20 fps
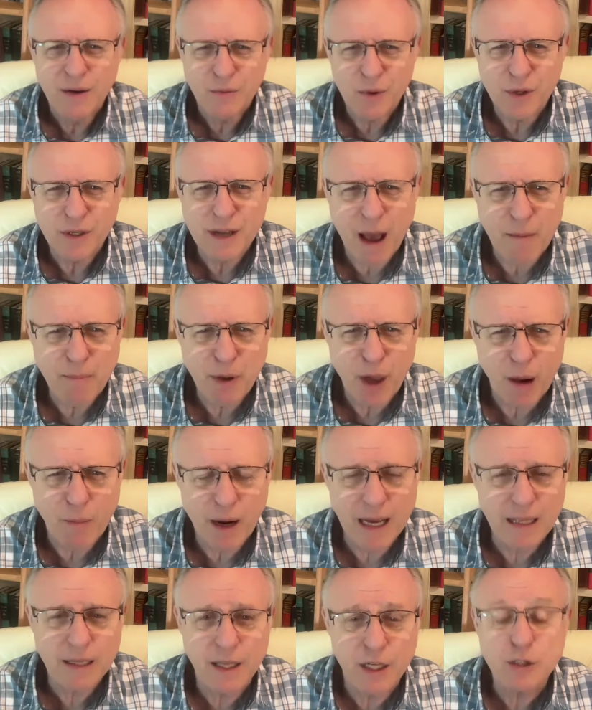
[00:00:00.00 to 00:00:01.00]
would not be on
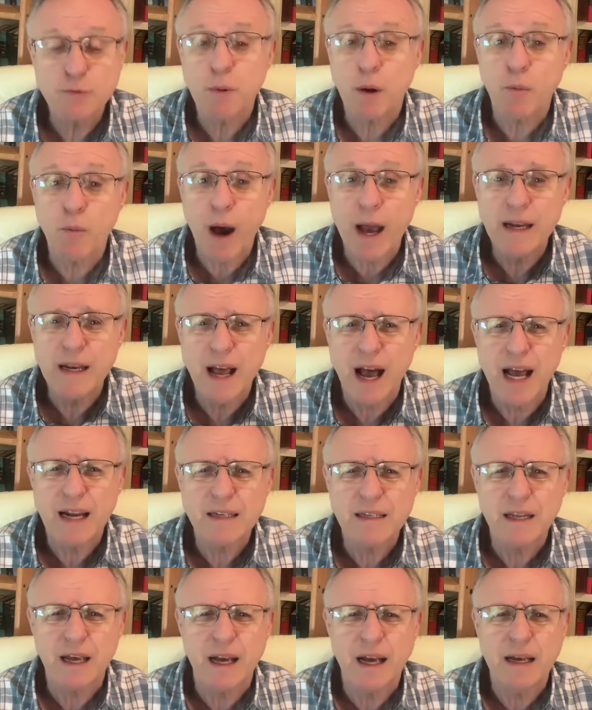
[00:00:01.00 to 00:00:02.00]
my list, but why
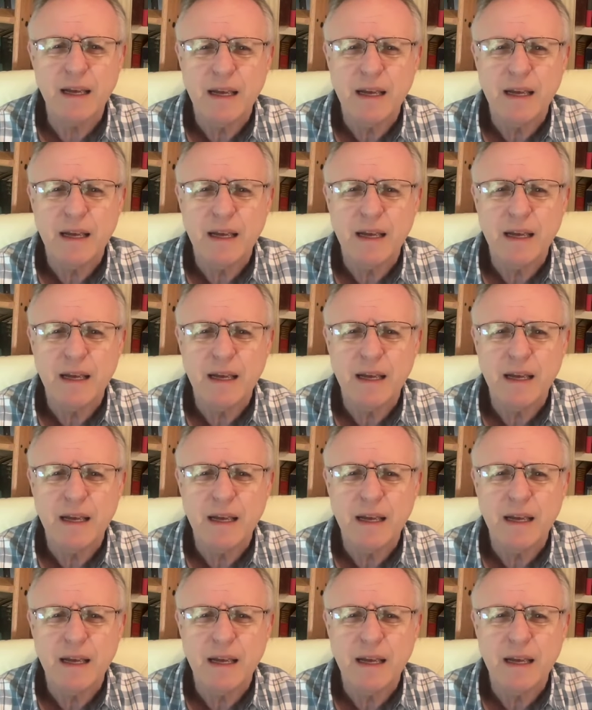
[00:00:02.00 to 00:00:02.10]
not